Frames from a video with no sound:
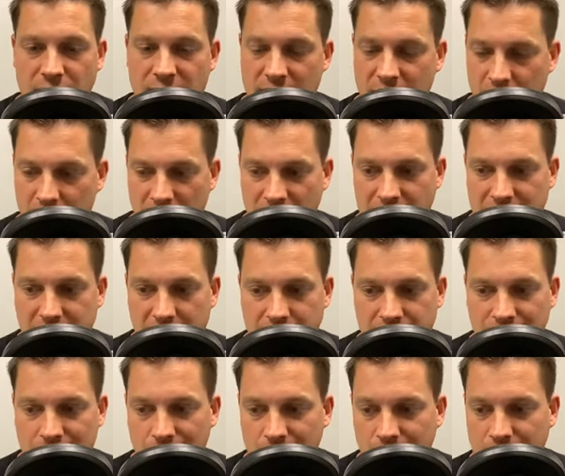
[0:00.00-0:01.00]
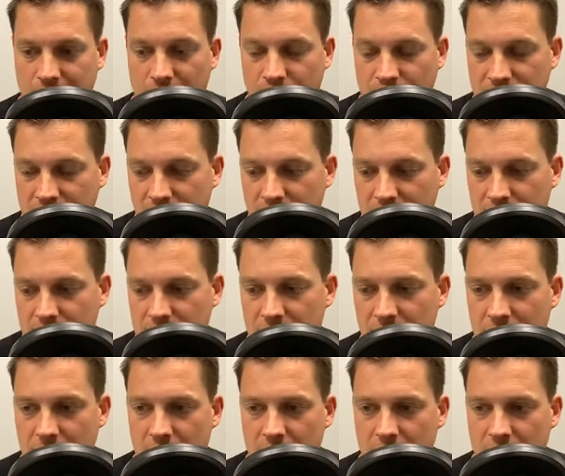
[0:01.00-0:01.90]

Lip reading: That makes absolutely no sense.